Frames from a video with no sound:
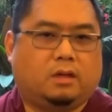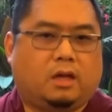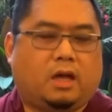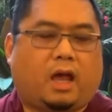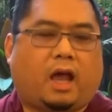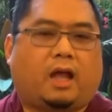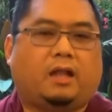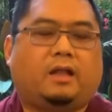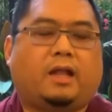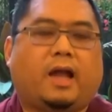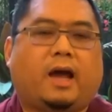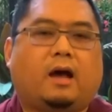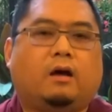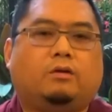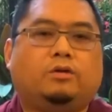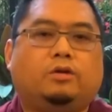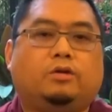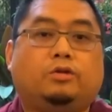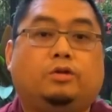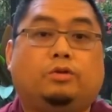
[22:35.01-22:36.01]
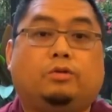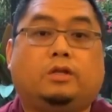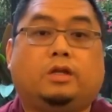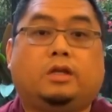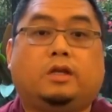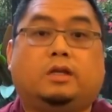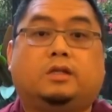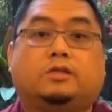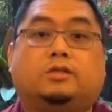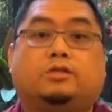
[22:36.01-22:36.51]
And now your
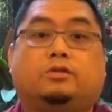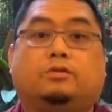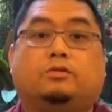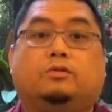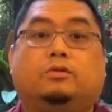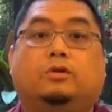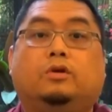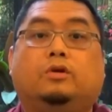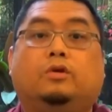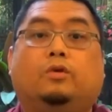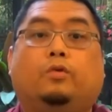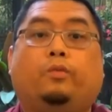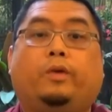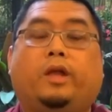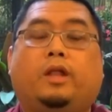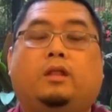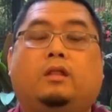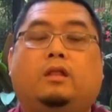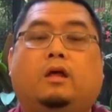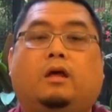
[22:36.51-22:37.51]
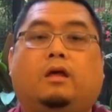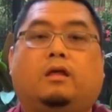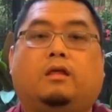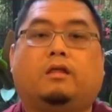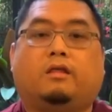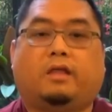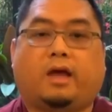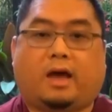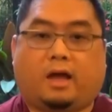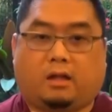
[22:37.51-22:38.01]
duty is to
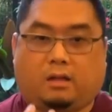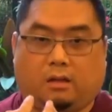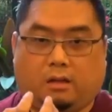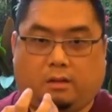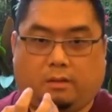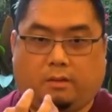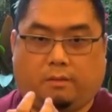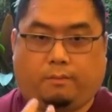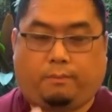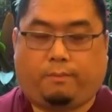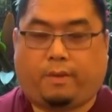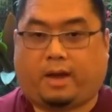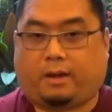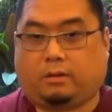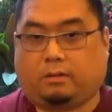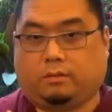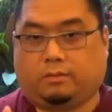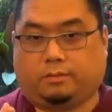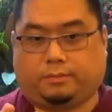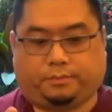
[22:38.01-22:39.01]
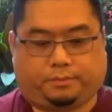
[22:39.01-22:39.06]
win that battle.